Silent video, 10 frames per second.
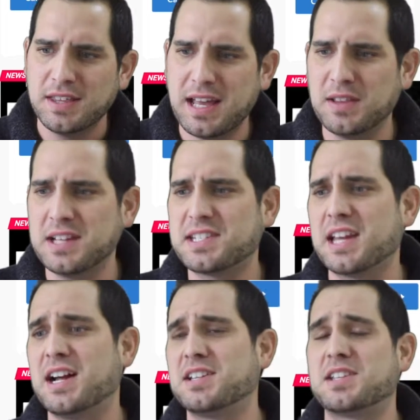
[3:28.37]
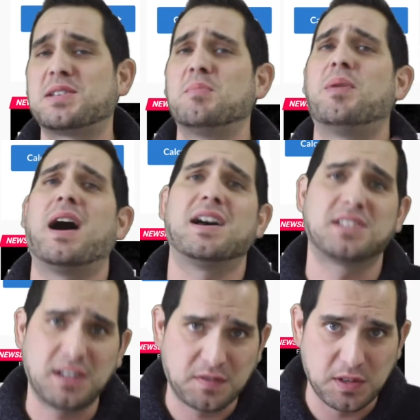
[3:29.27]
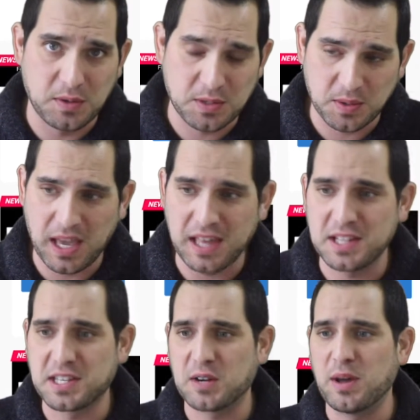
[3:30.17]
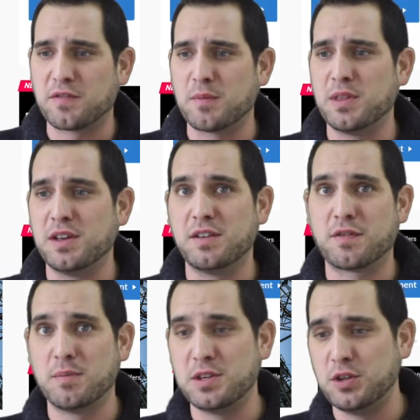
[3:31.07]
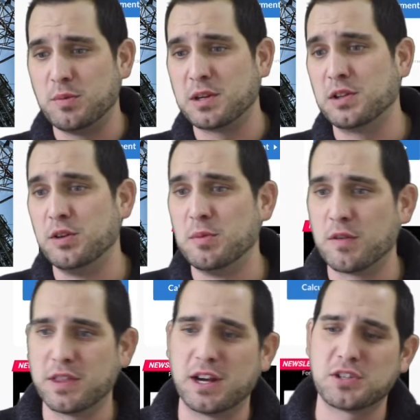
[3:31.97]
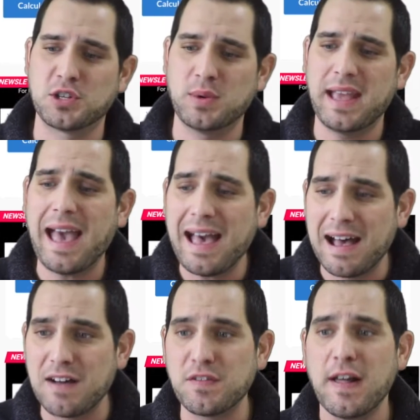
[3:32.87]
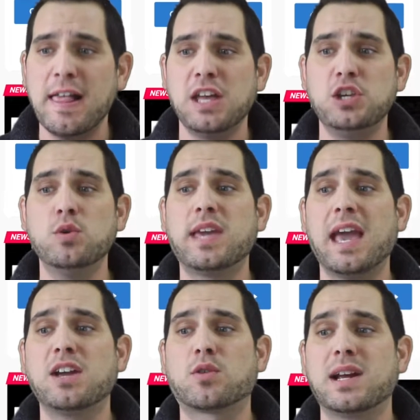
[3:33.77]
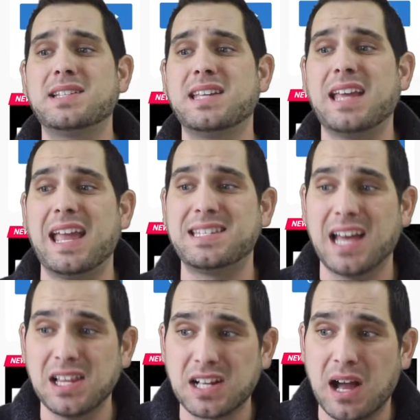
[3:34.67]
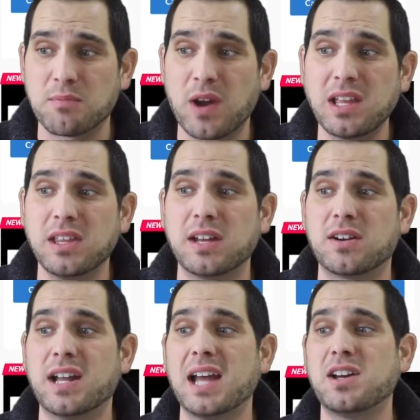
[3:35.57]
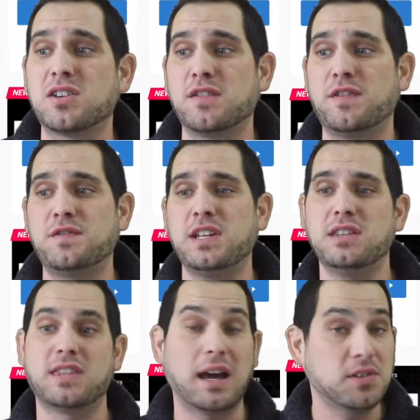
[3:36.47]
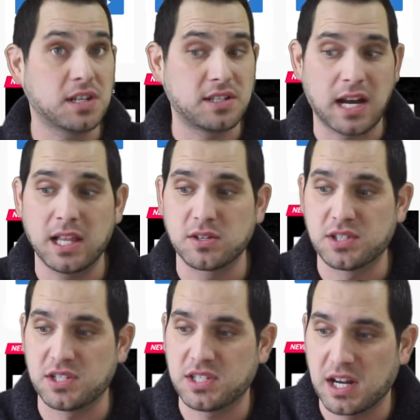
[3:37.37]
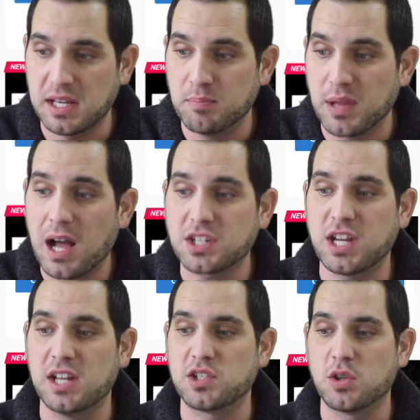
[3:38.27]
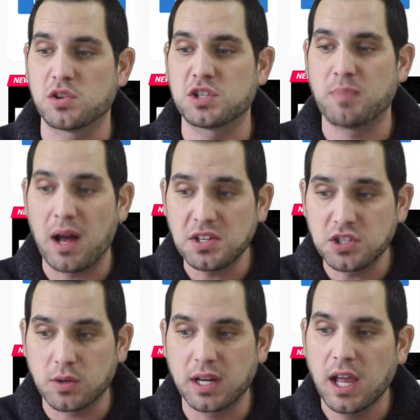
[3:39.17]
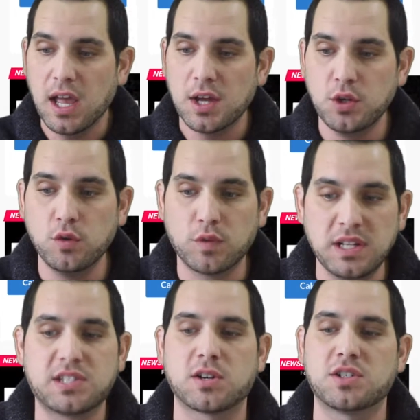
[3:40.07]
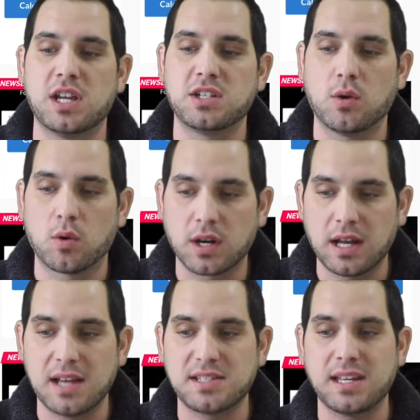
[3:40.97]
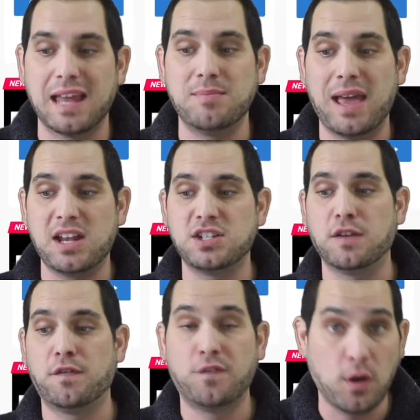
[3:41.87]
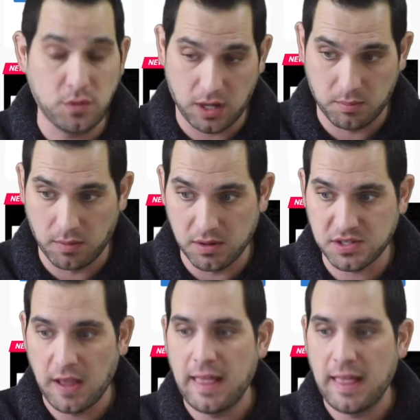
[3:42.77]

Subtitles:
Now let's get on to some positive news. Okay, let's get away from the doom and gloom over there. So we have UK granting a telecom regulator $915,000 to study blockchain. So they're sponsoring new research into organizing and managing phone numbers.